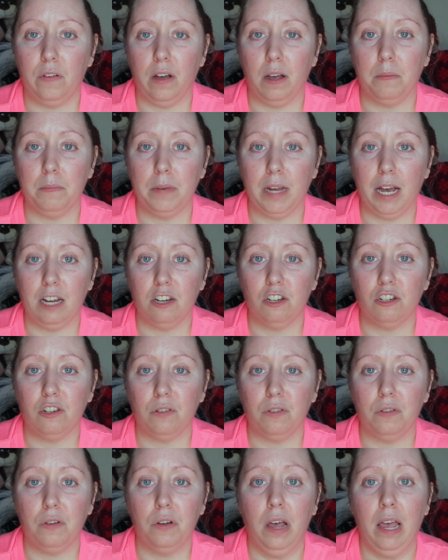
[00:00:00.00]
I'm
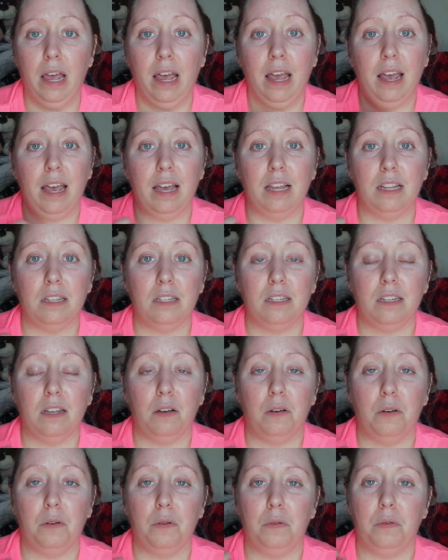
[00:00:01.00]
natural, and
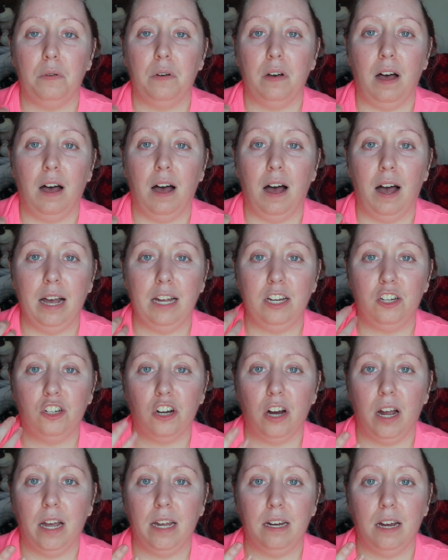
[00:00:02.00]
so I
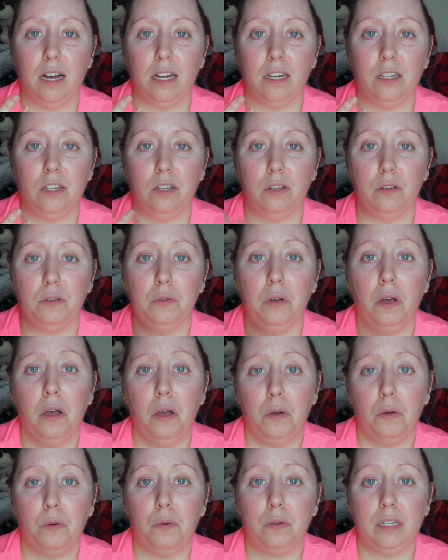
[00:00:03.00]
try not to.
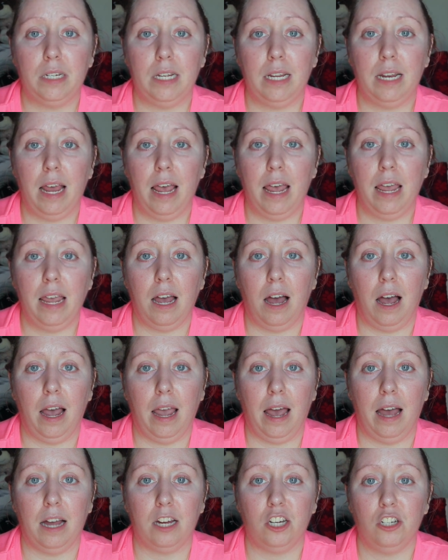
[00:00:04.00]
Today I
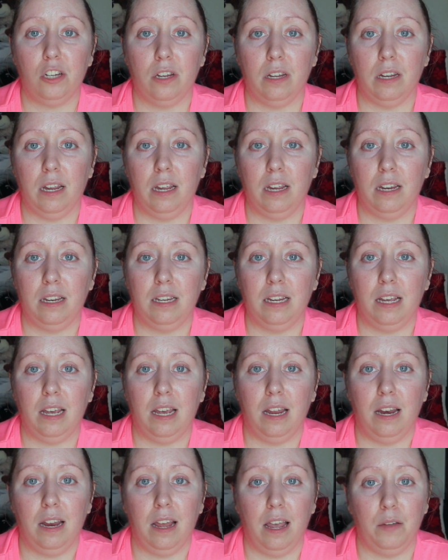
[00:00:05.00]
actually
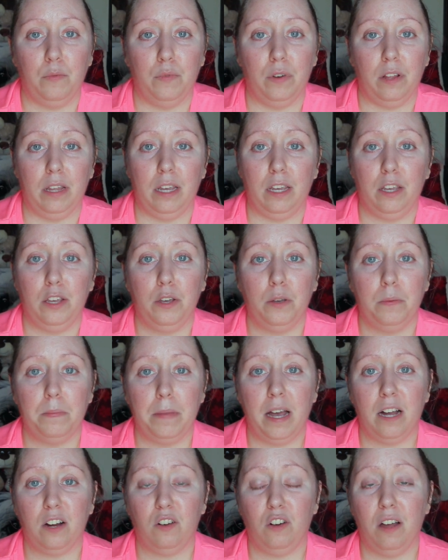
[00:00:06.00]
did a really cute
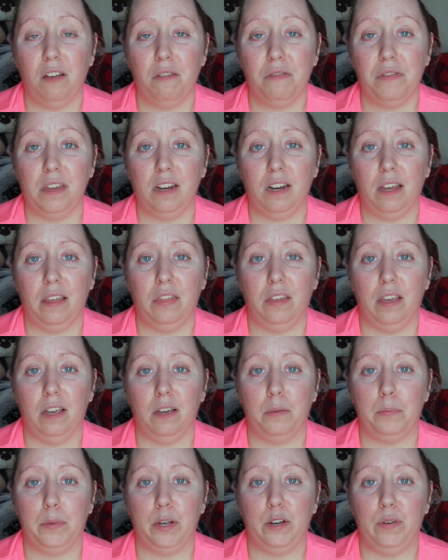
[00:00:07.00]
background that I think
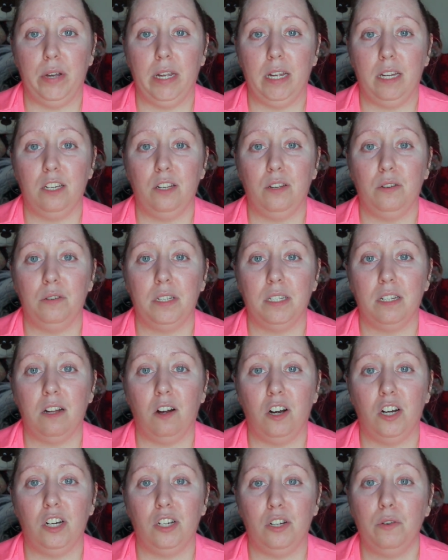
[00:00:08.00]
I'm going to
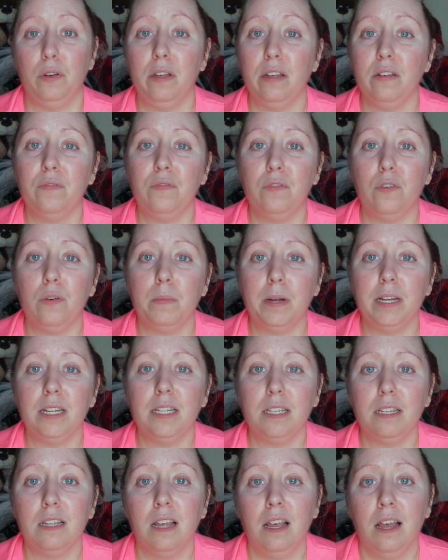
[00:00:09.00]
start doing for my
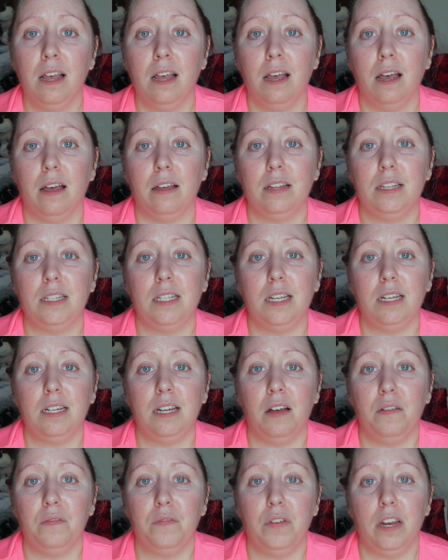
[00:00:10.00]
sit
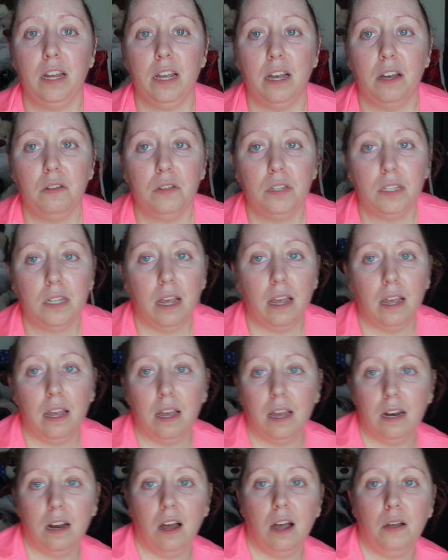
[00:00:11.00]
down videos,
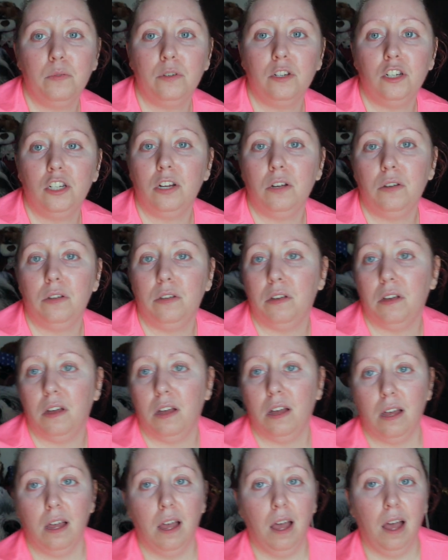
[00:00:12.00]
and I will show you
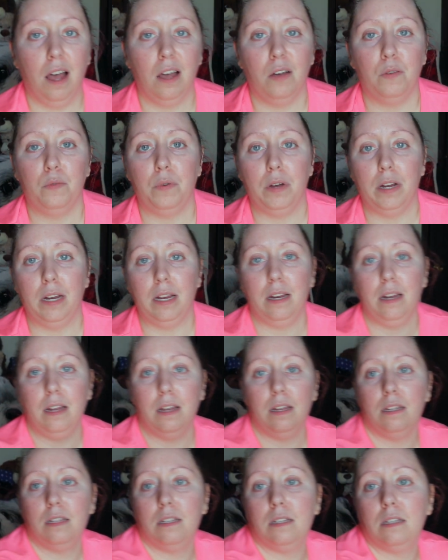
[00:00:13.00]
what it
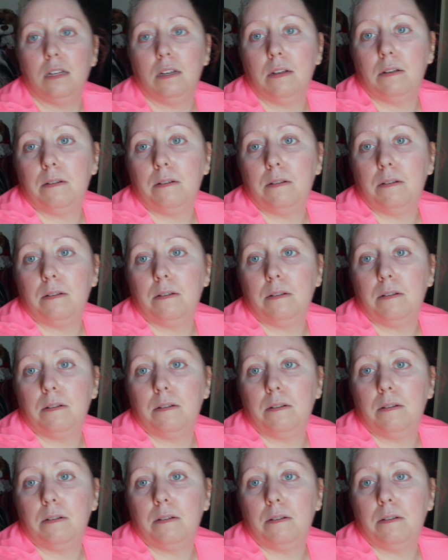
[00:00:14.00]
is.